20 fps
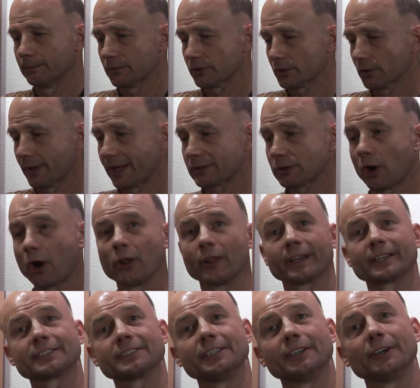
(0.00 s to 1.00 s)
So that's all
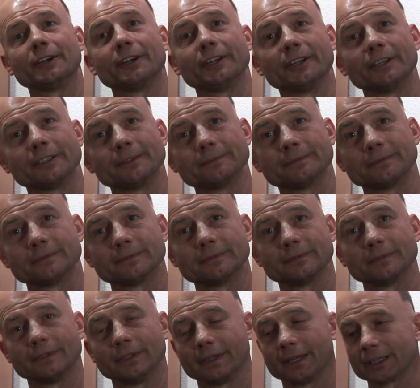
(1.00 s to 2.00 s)
exterior,
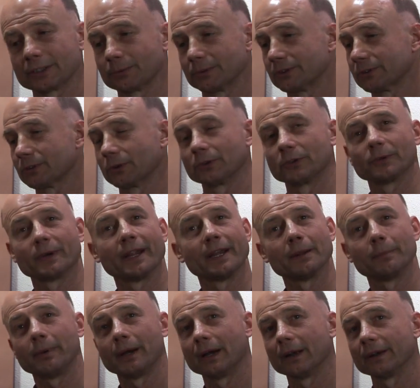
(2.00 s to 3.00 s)
and that's what's so great
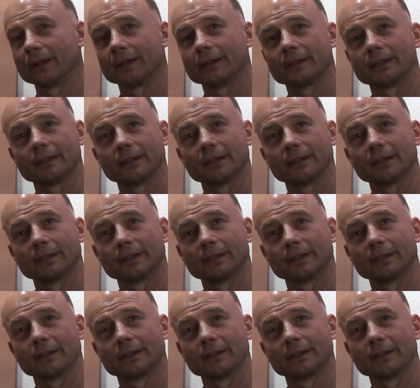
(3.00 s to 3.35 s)
about it.